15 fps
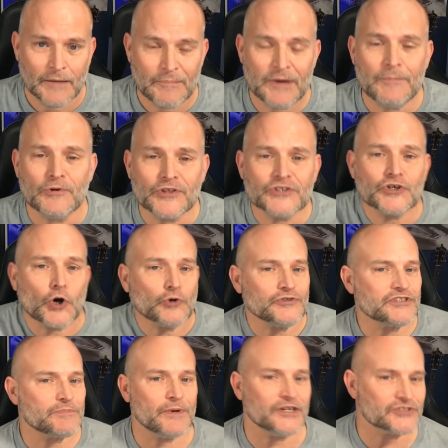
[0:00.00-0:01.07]
People that the
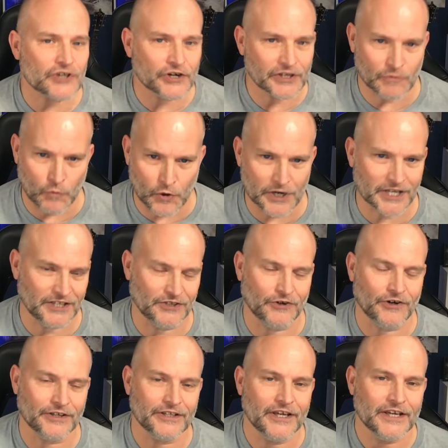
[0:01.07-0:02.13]
Holy Spirit's already working
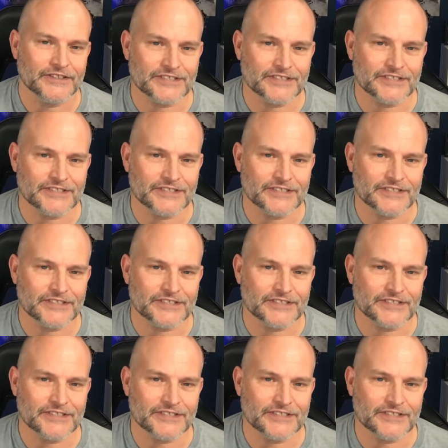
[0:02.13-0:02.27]
on,